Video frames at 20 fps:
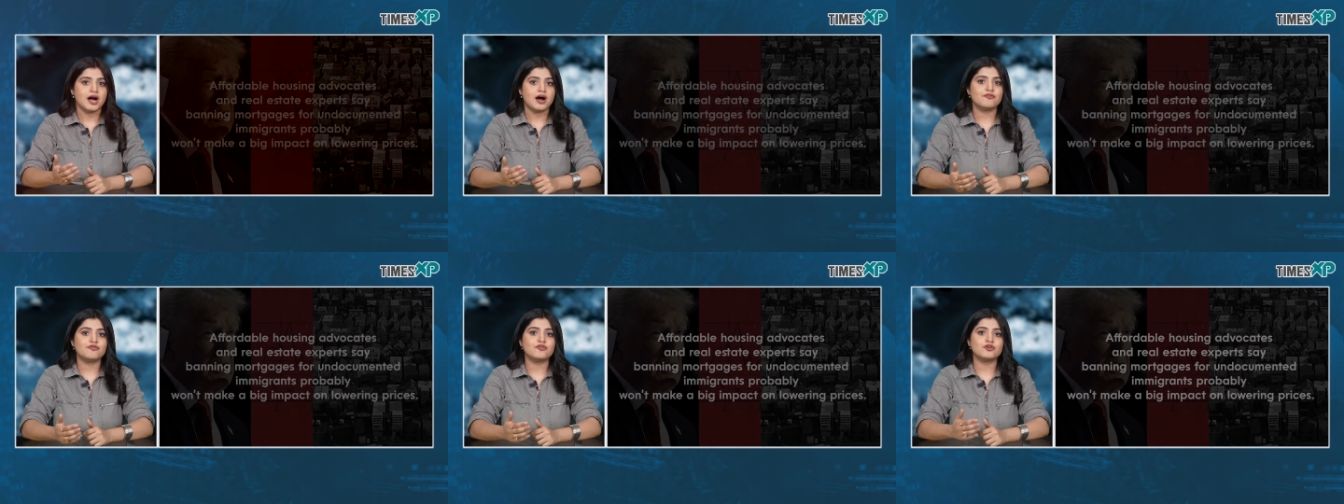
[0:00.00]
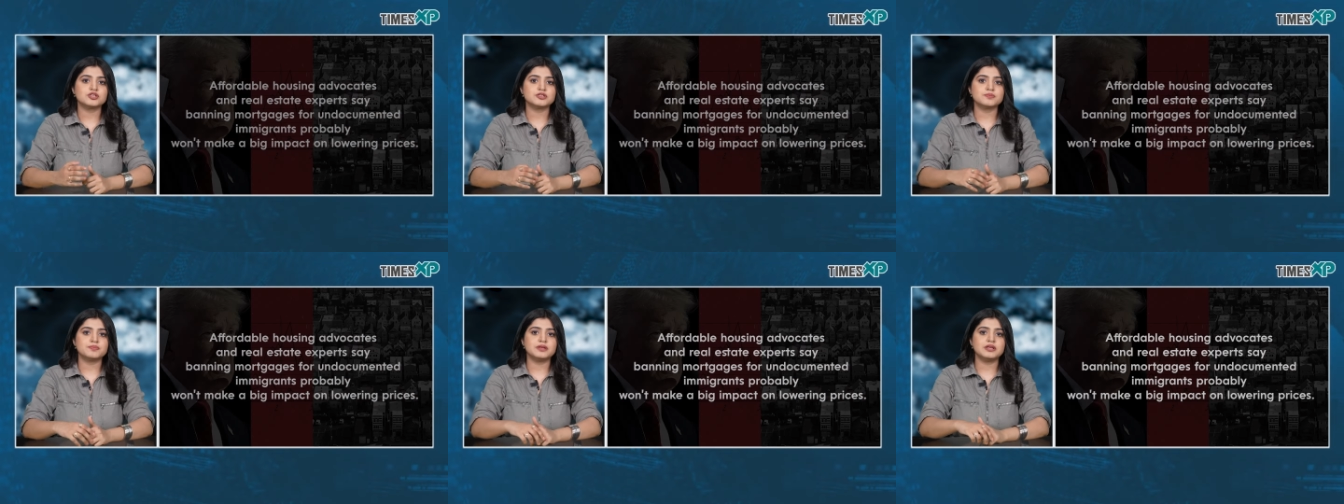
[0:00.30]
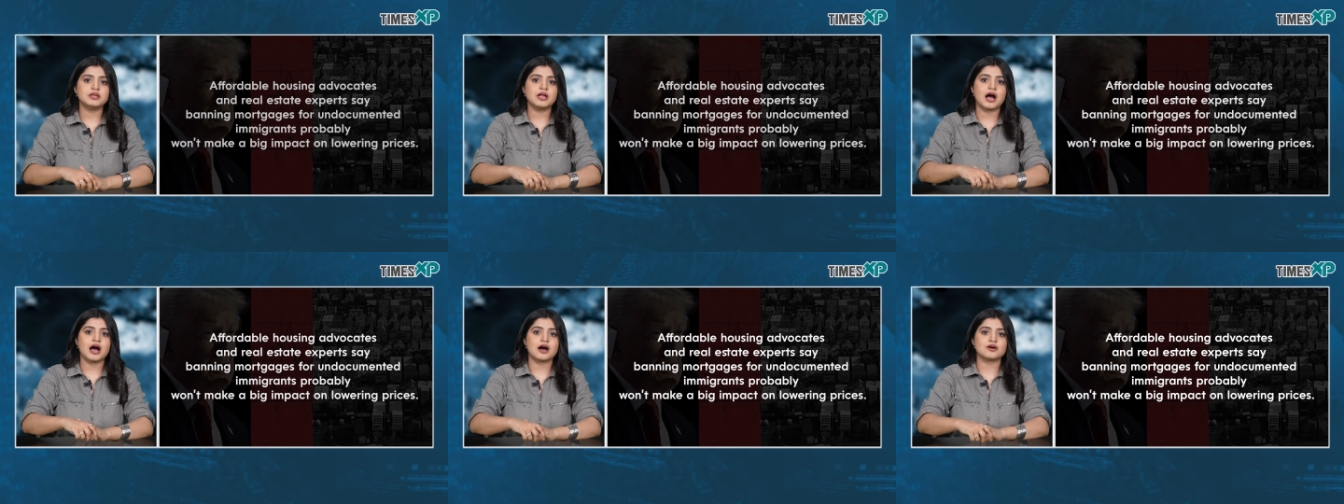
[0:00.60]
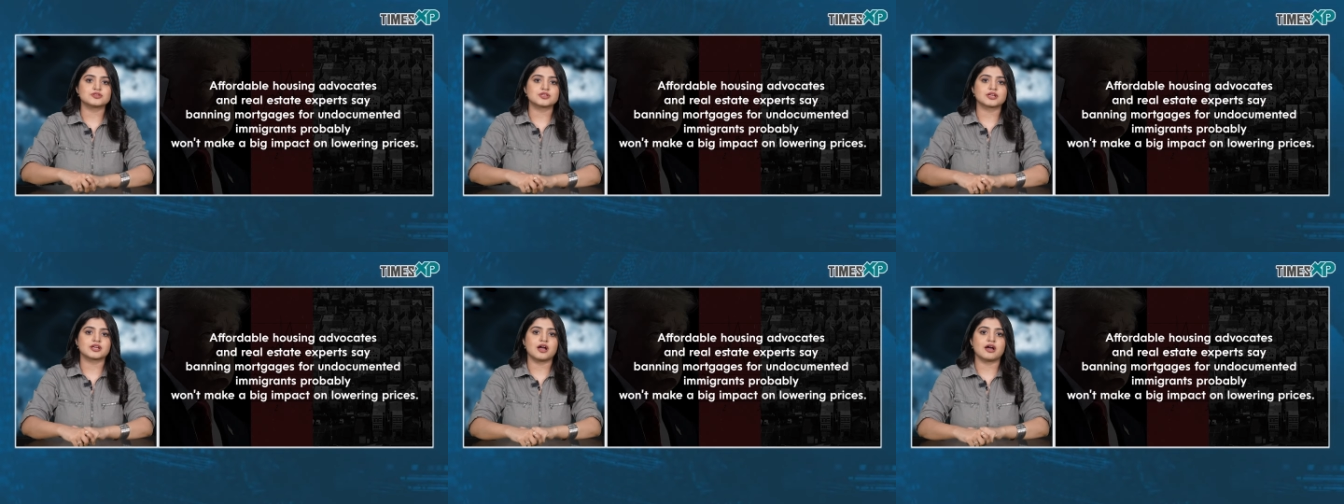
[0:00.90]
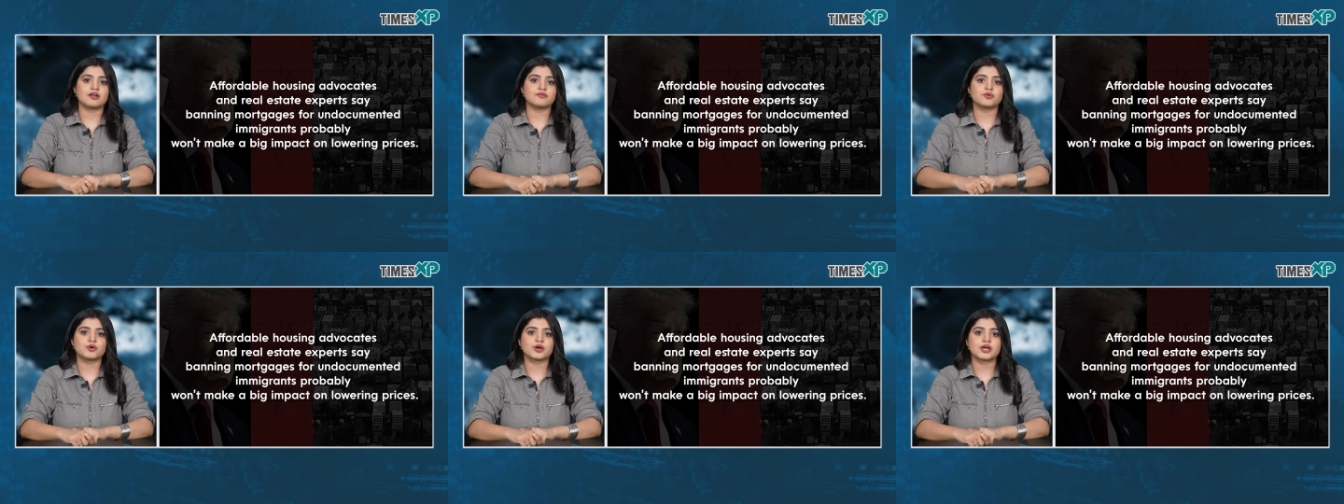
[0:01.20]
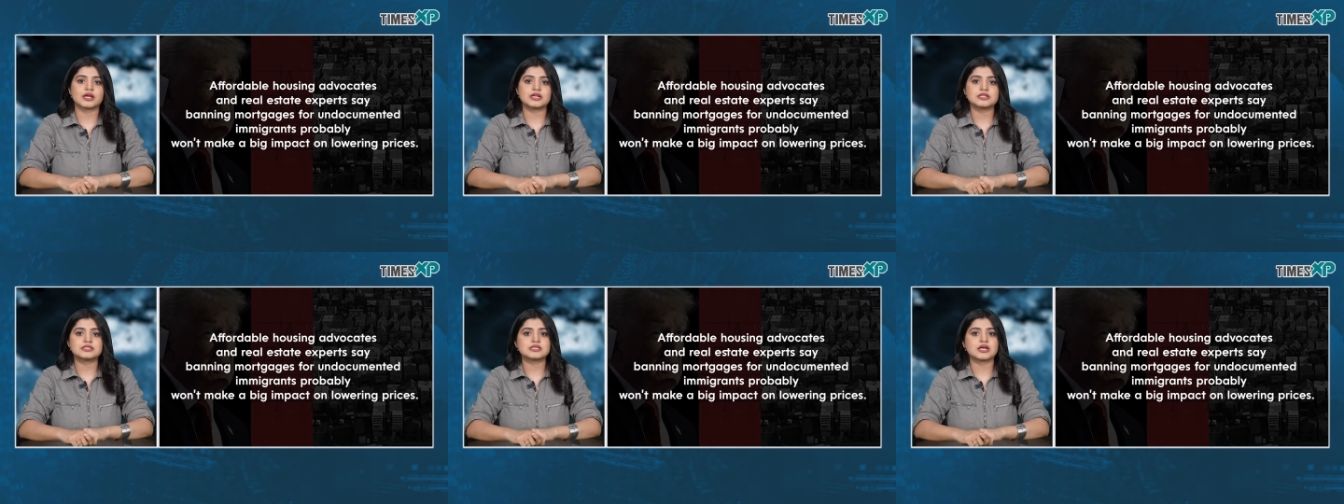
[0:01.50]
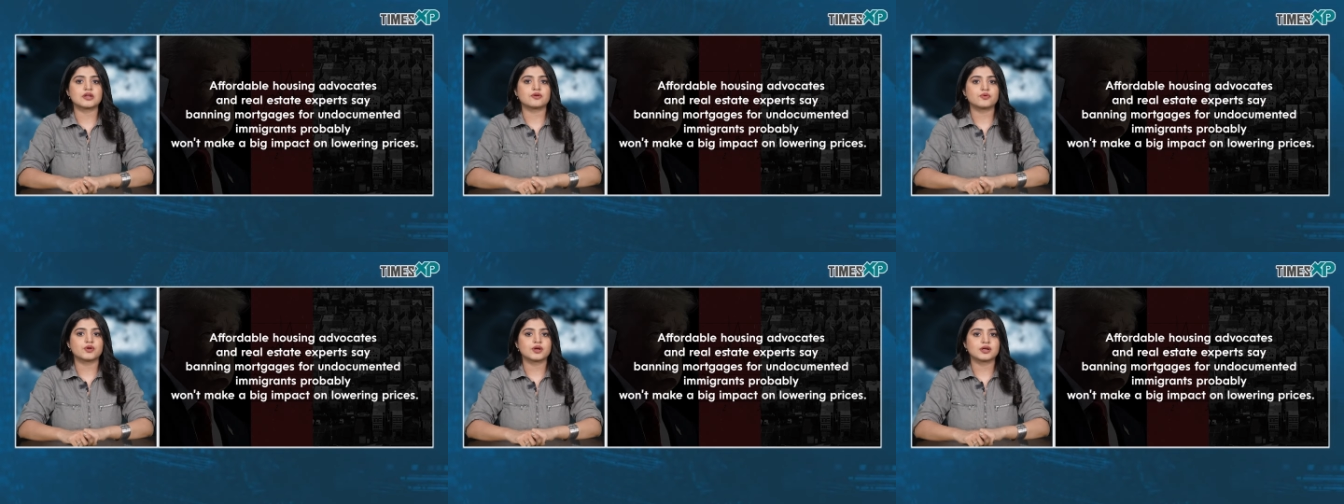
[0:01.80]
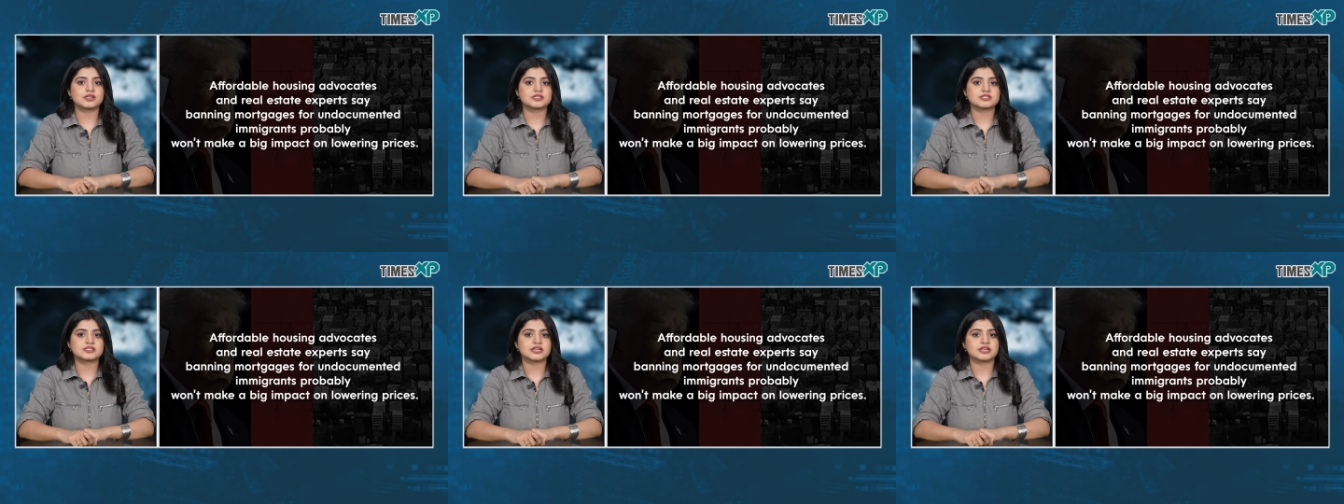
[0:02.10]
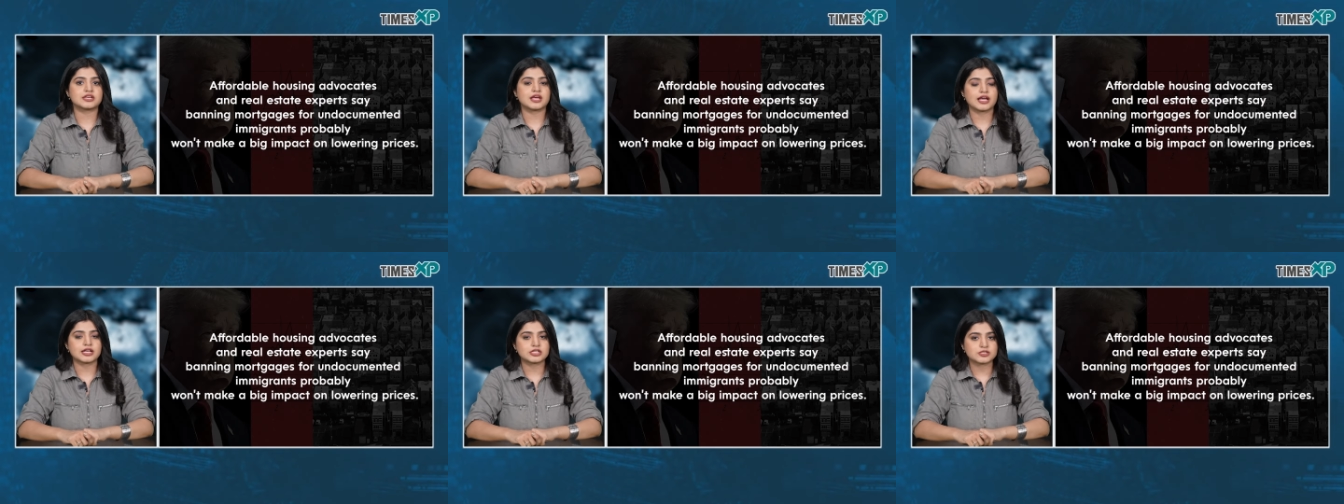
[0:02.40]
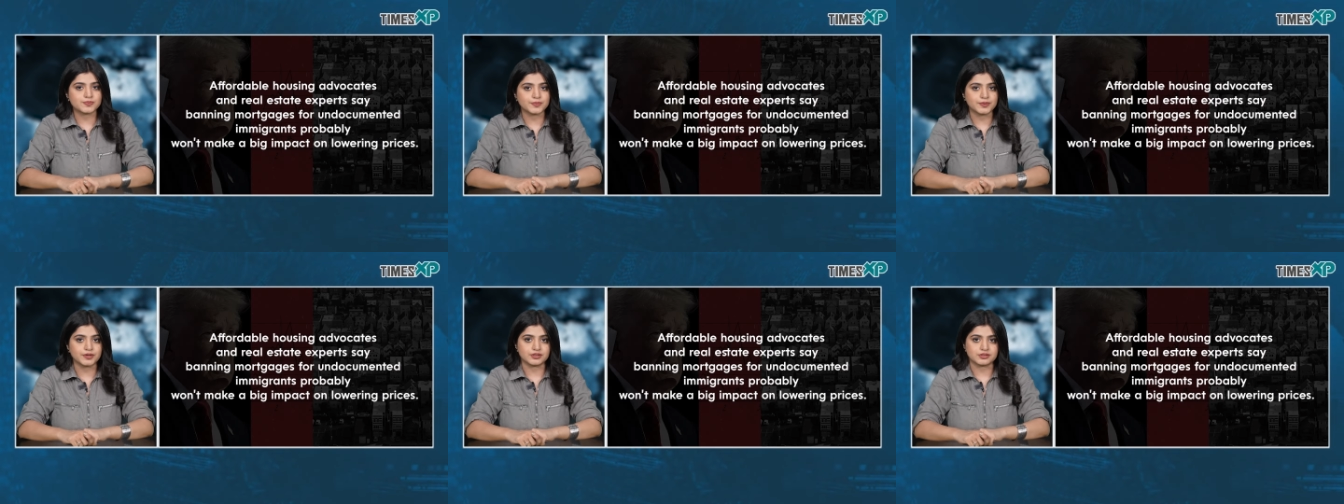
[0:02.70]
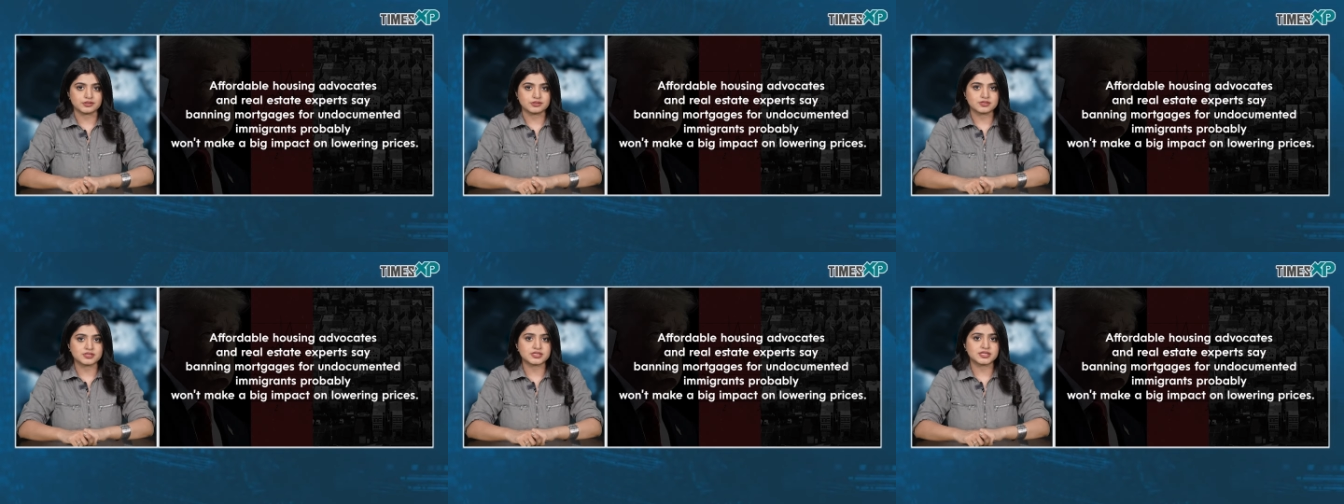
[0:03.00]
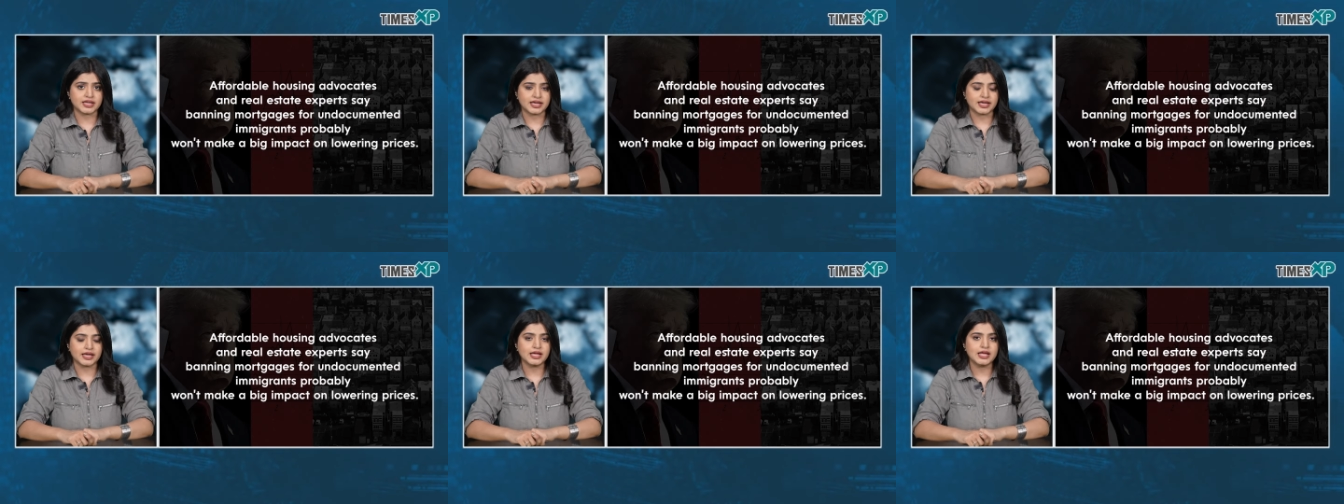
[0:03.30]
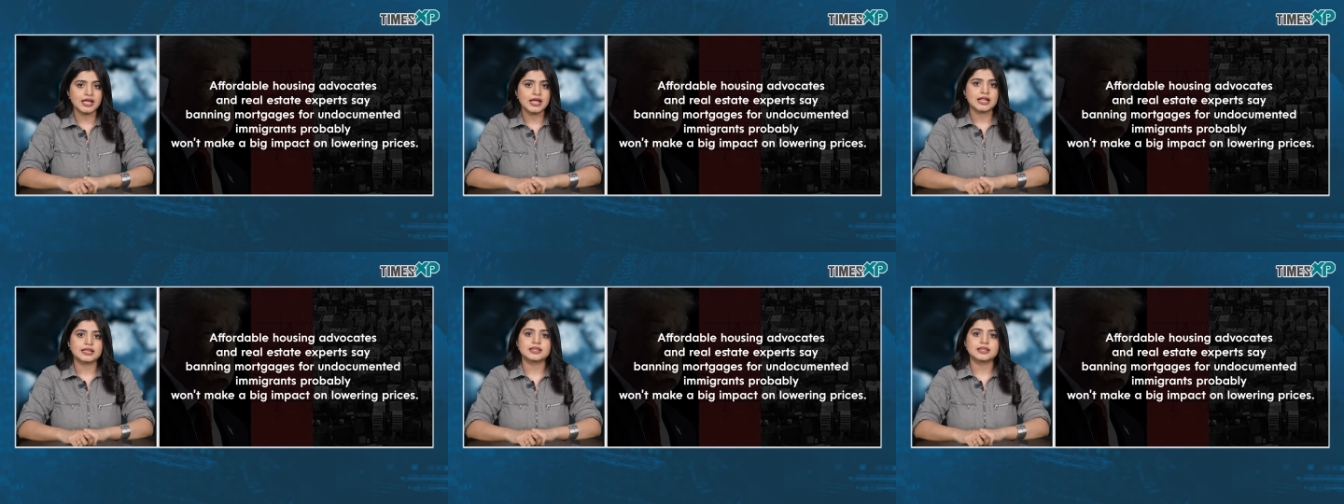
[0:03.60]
Affordable housing advocates and real estate experts say